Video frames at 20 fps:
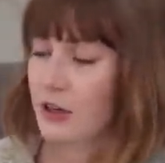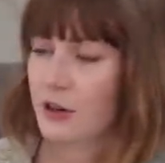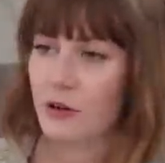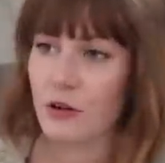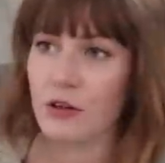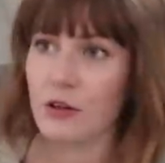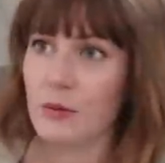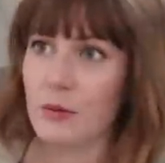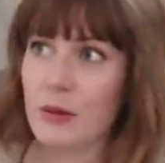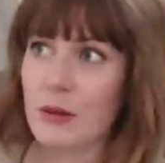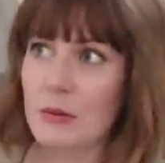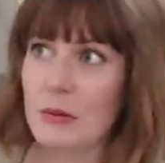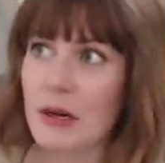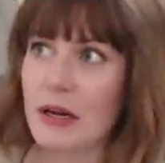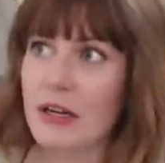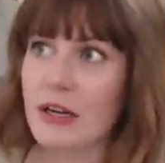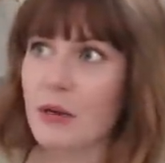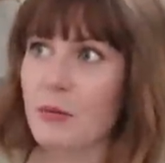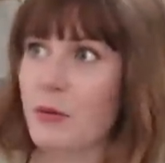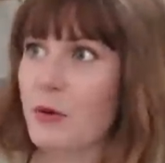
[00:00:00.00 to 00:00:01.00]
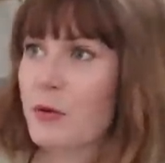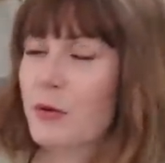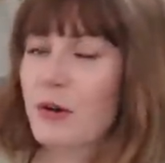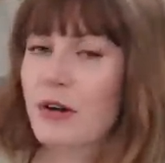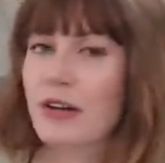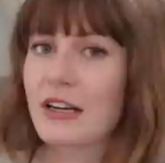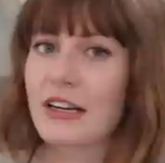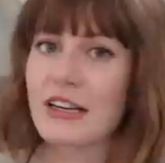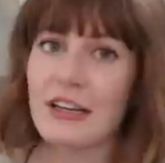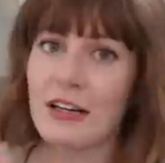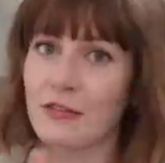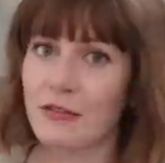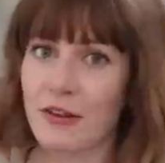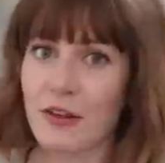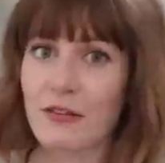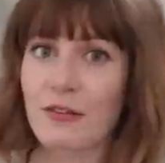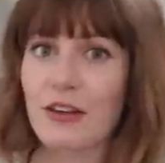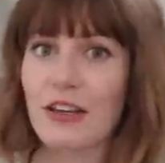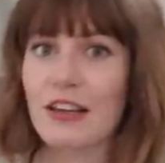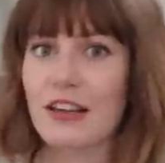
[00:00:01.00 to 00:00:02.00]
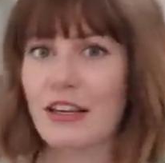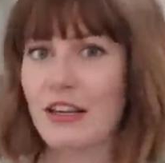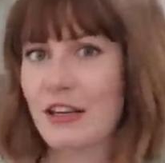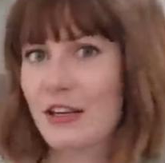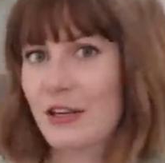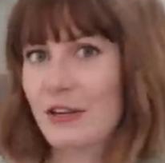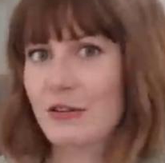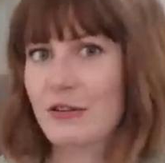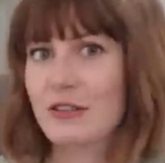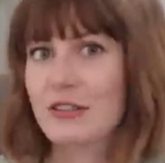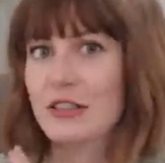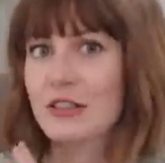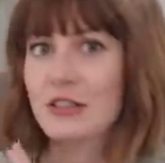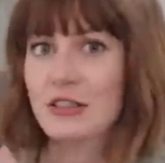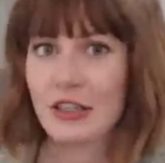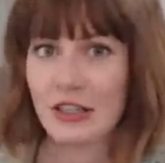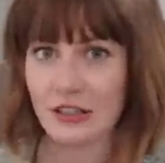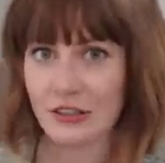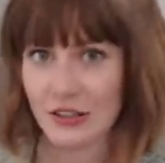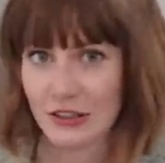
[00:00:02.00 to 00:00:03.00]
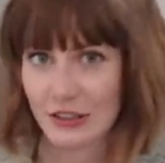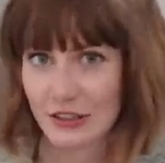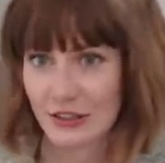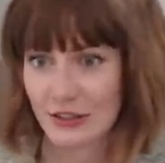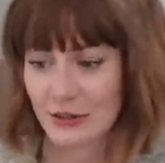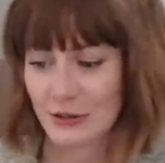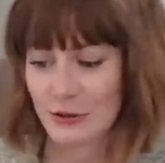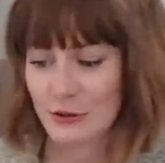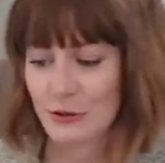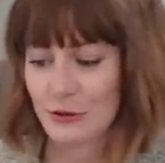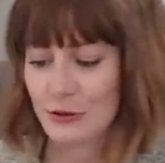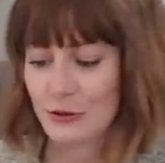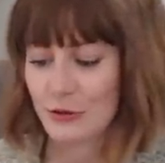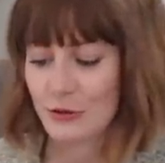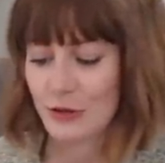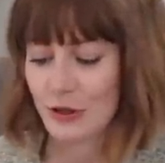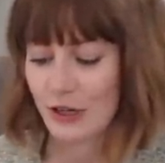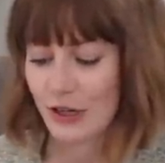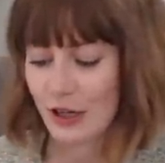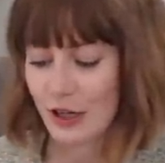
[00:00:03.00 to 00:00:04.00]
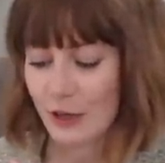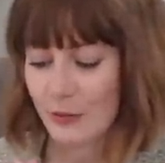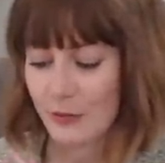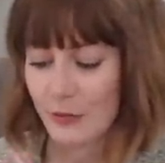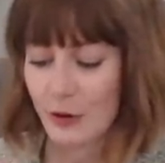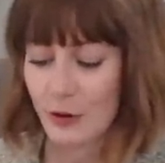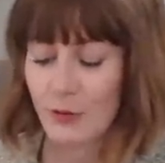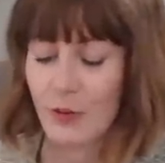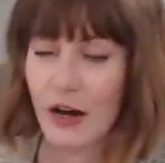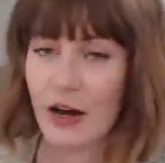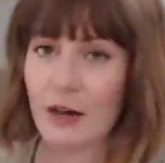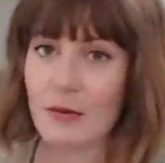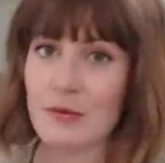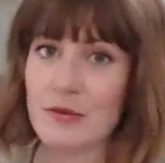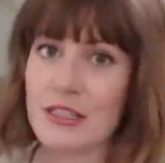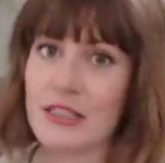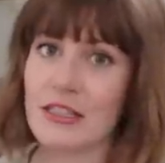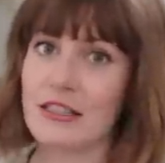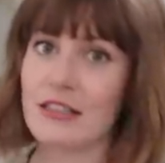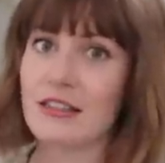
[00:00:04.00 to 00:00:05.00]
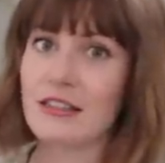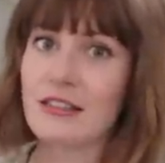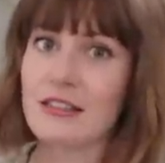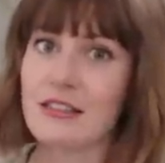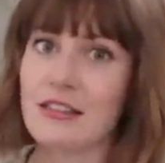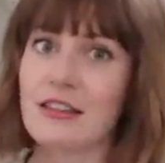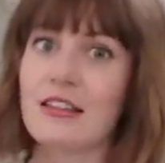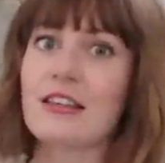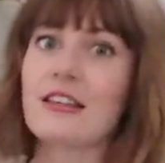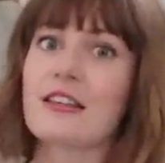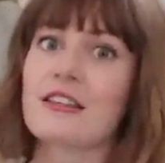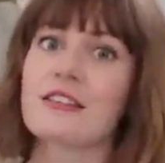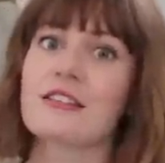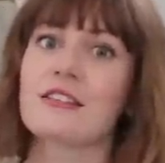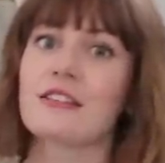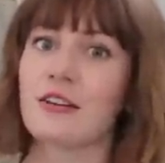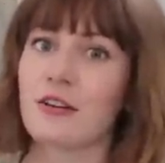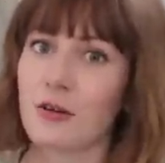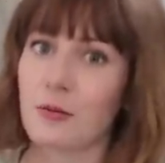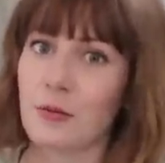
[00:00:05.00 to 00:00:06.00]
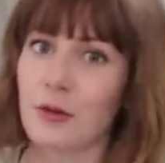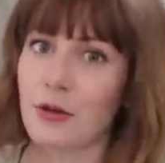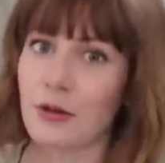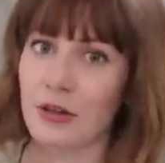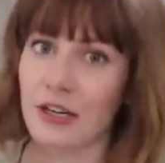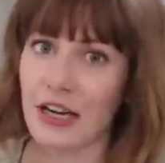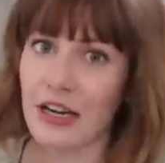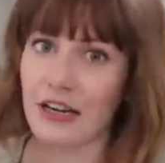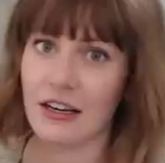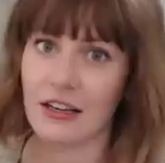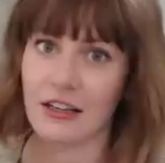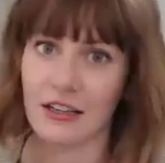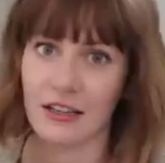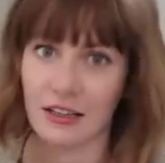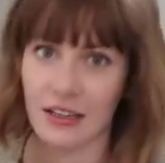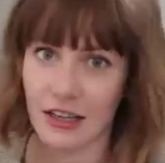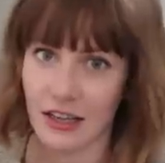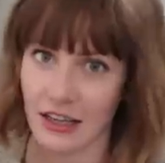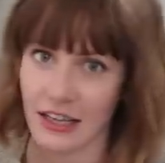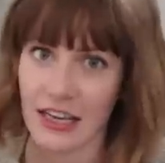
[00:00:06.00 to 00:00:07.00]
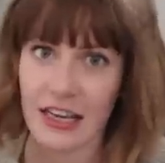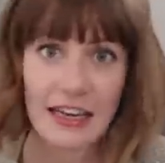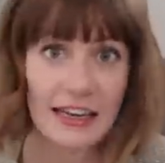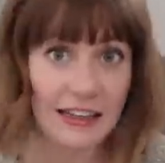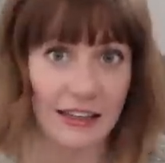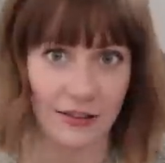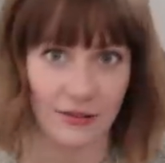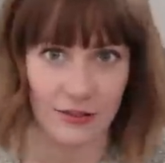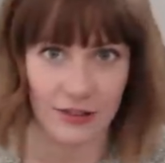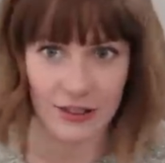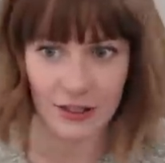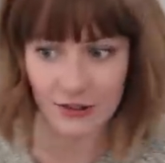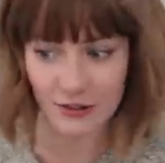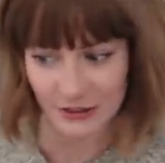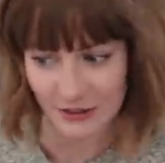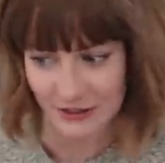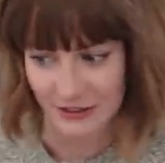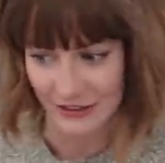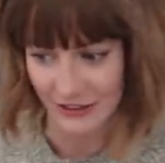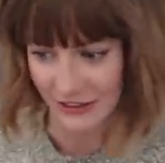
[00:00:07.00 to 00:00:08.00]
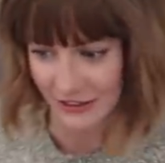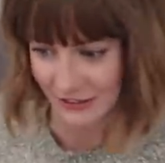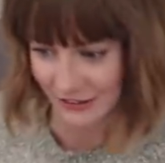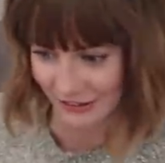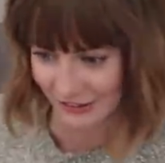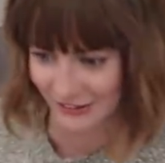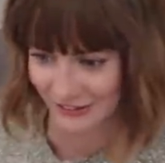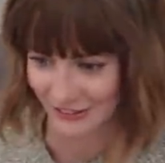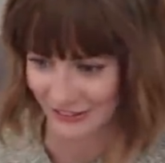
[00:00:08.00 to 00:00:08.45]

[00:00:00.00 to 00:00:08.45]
going to be my number one gift giving thing or suggestion to um, new moms is the snuggle me organic I can't live without this thing.